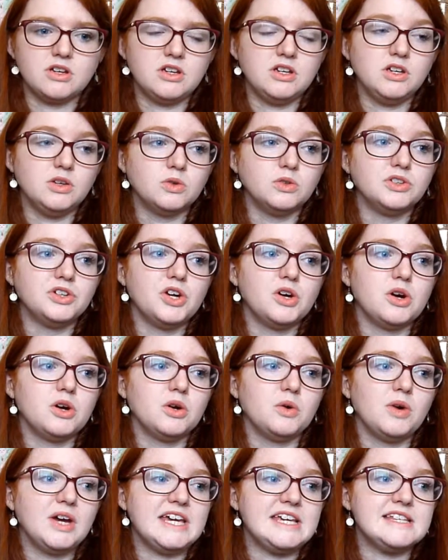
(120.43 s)
you'll
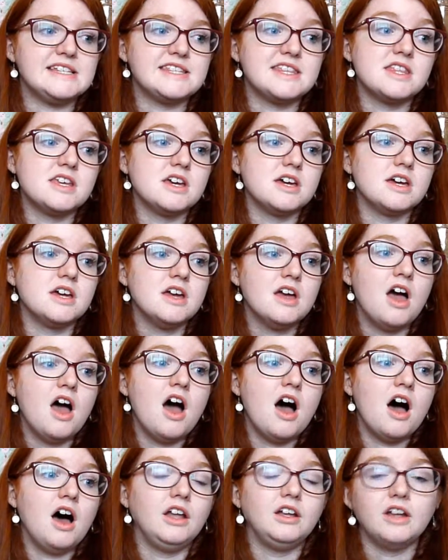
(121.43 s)
know, is that
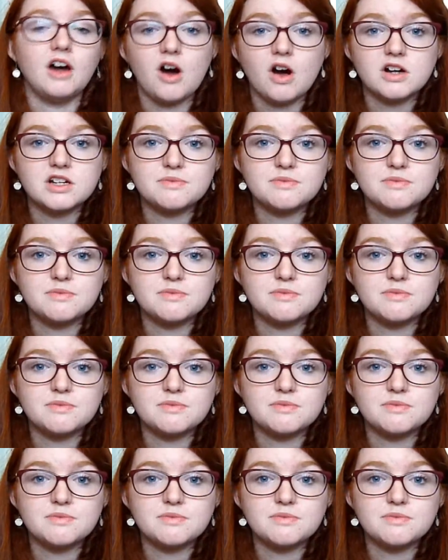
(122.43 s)
a large